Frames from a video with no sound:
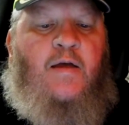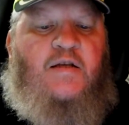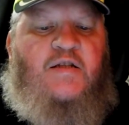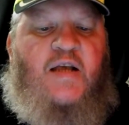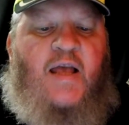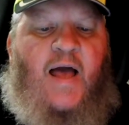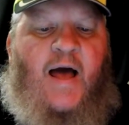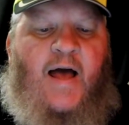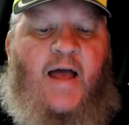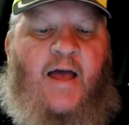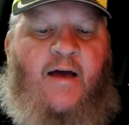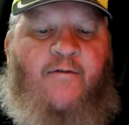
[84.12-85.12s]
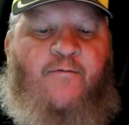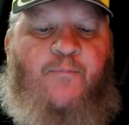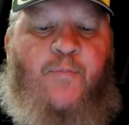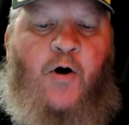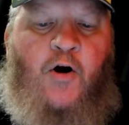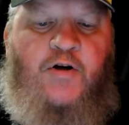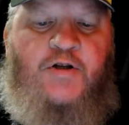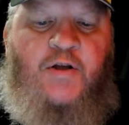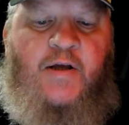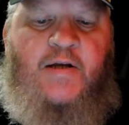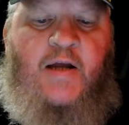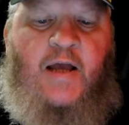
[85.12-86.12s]
See, I have
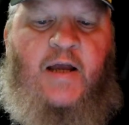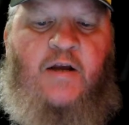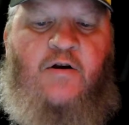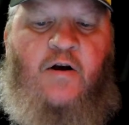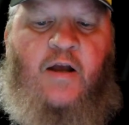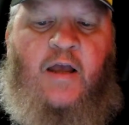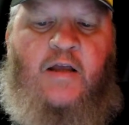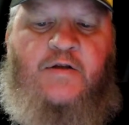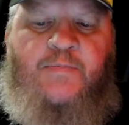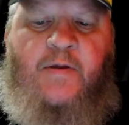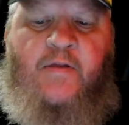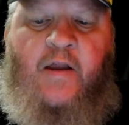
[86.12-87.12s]
personally taken your kinsmen,